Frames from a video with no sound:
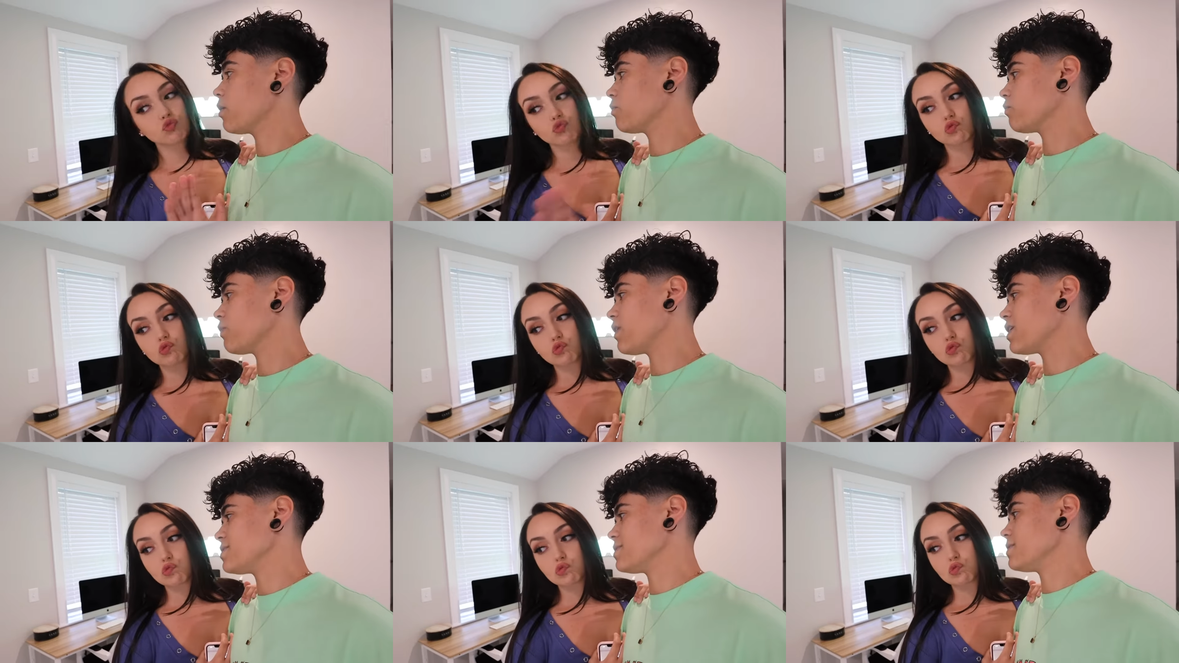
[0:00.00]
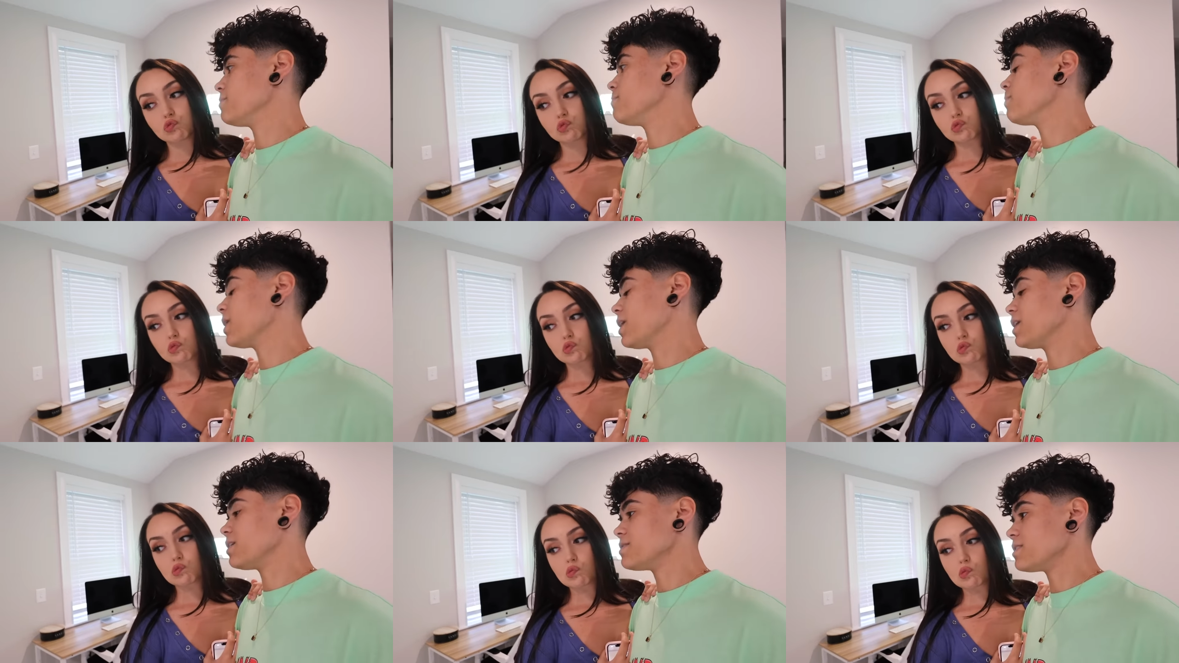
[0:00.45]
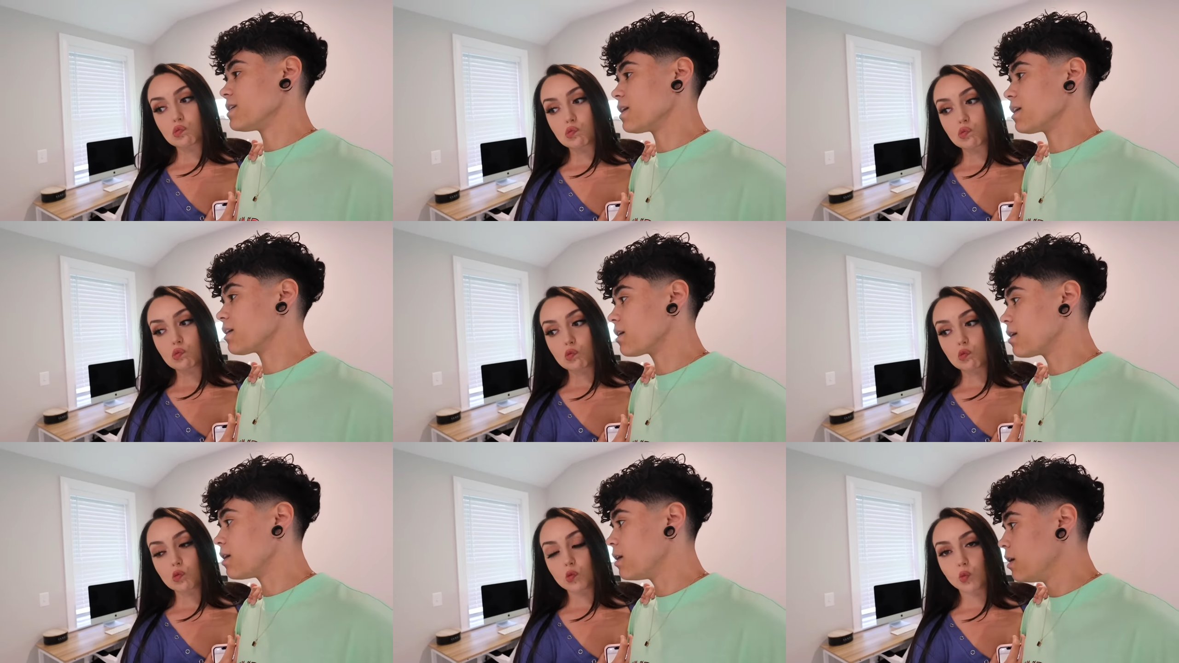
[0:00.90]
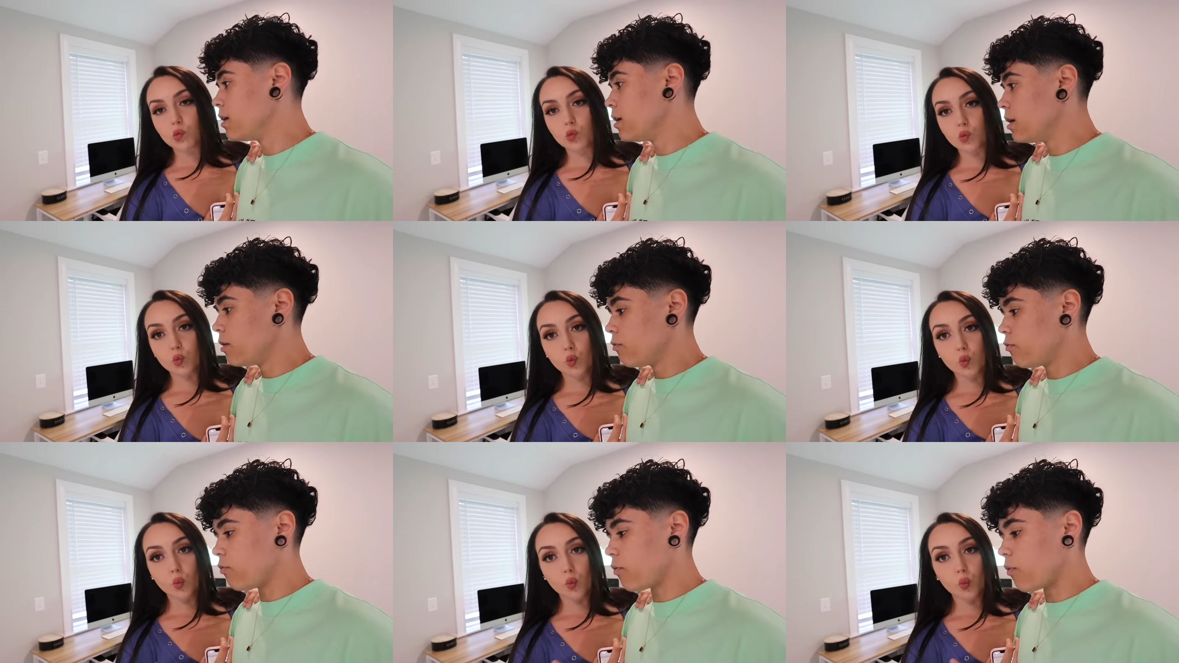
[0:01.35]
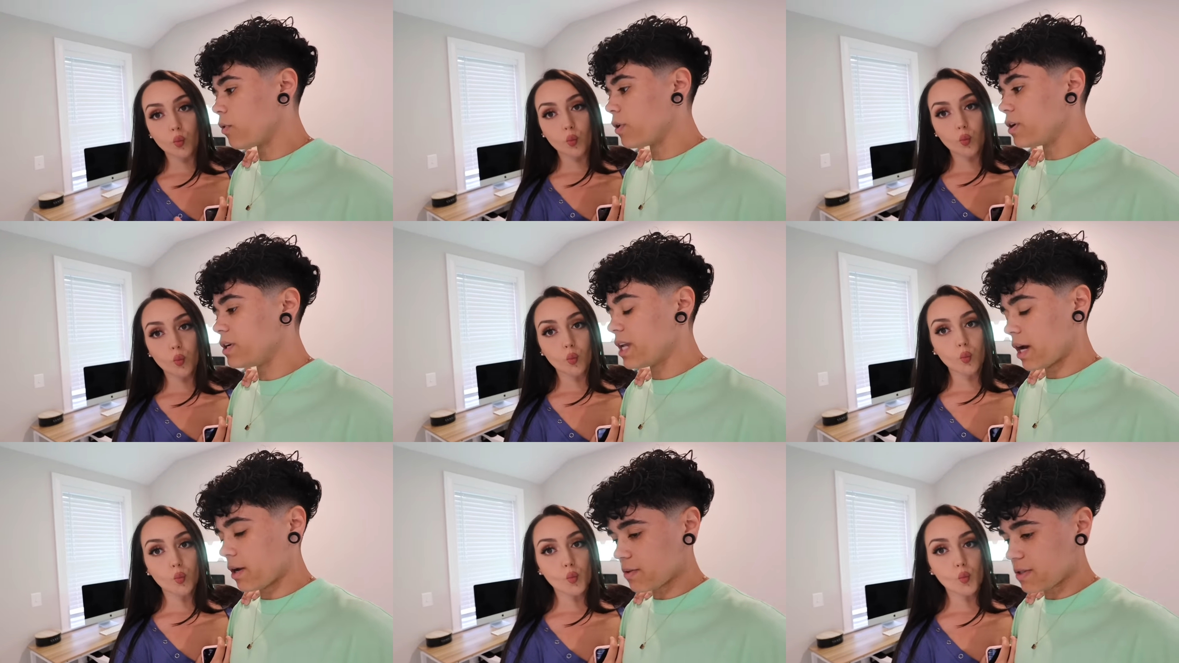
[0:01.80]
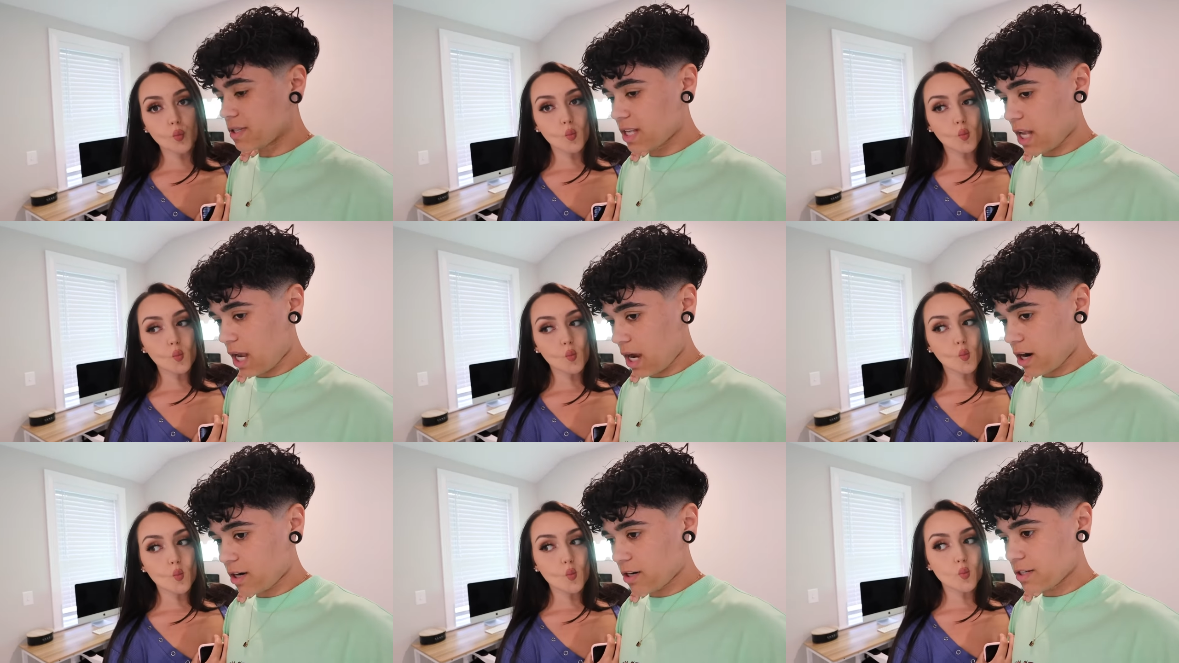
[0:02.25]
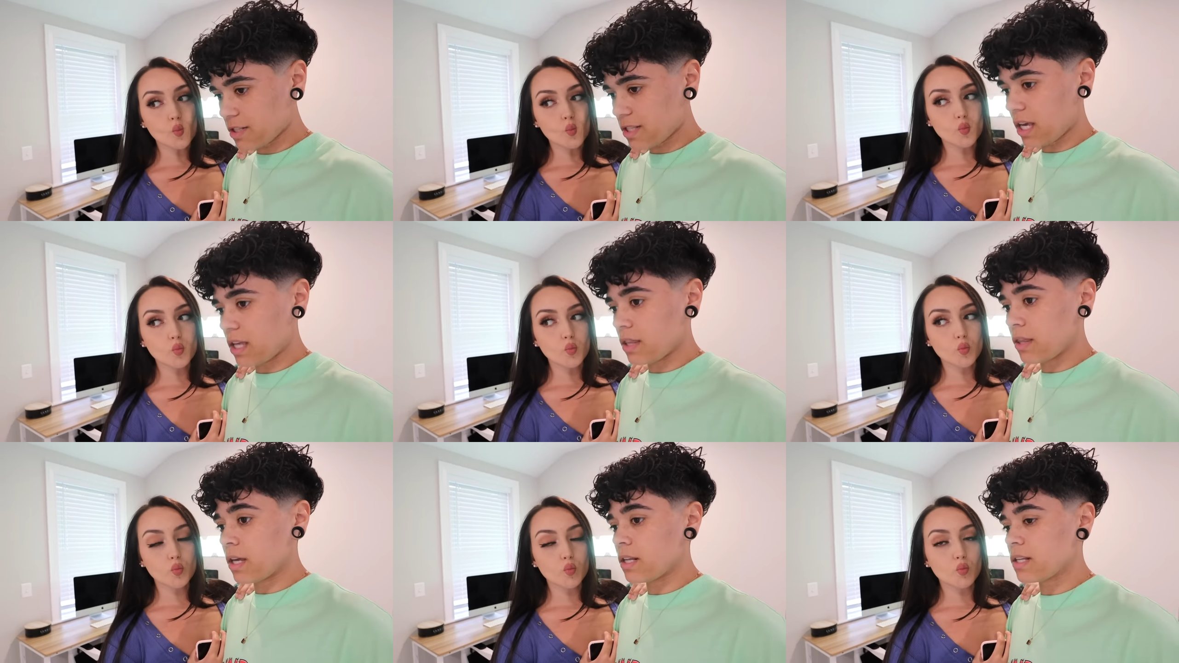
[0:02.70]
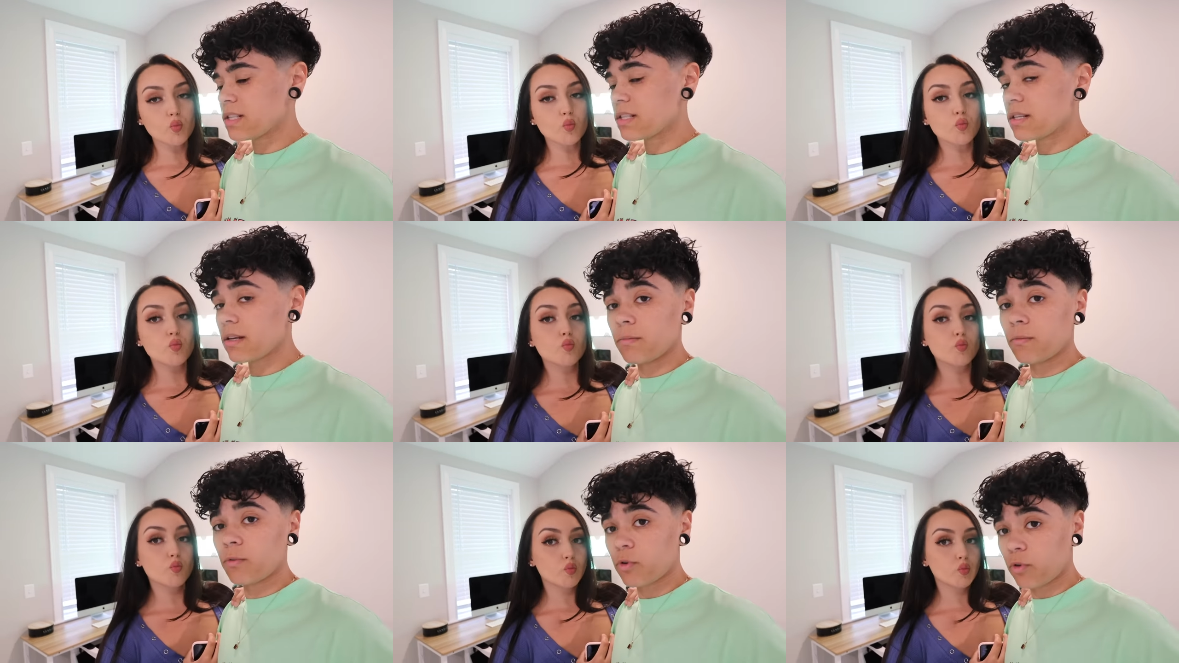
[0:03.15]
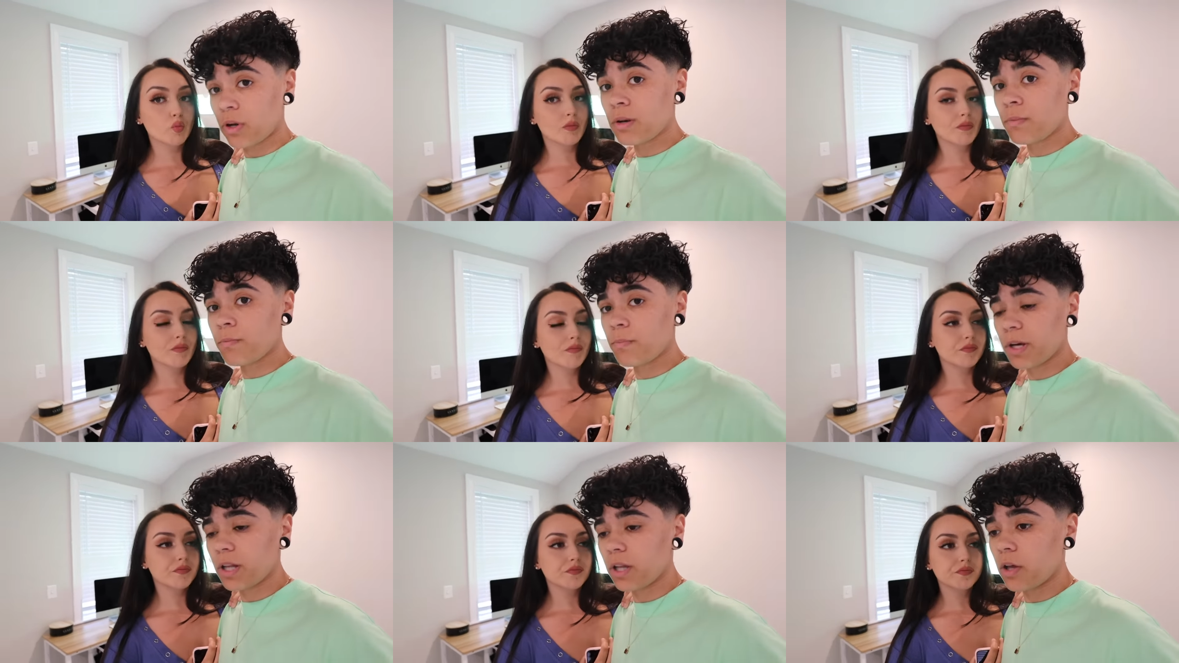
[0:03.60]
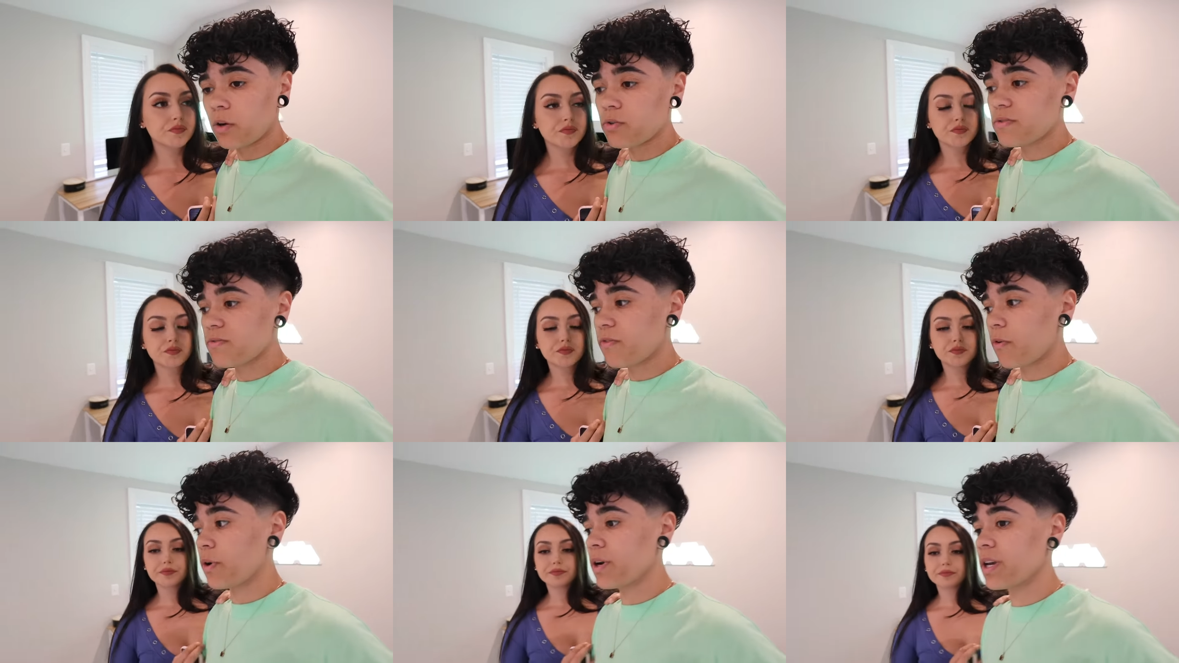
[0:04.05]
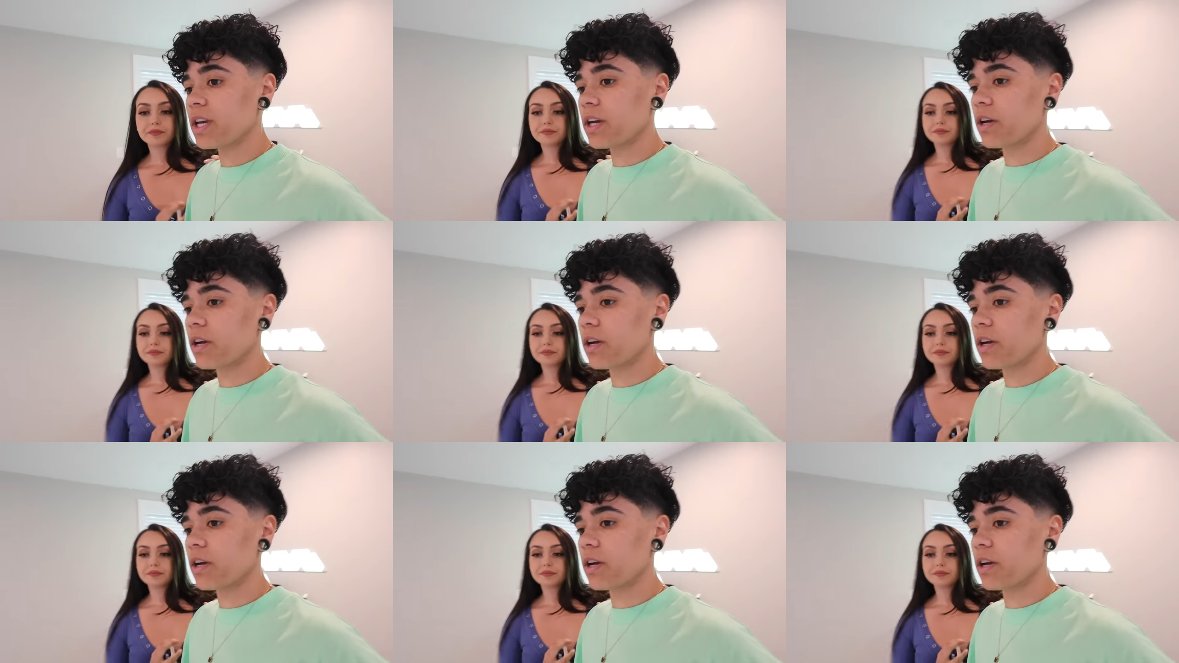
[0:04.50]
Speaker 1: a resin painting for downstairs, and then some green pillows for in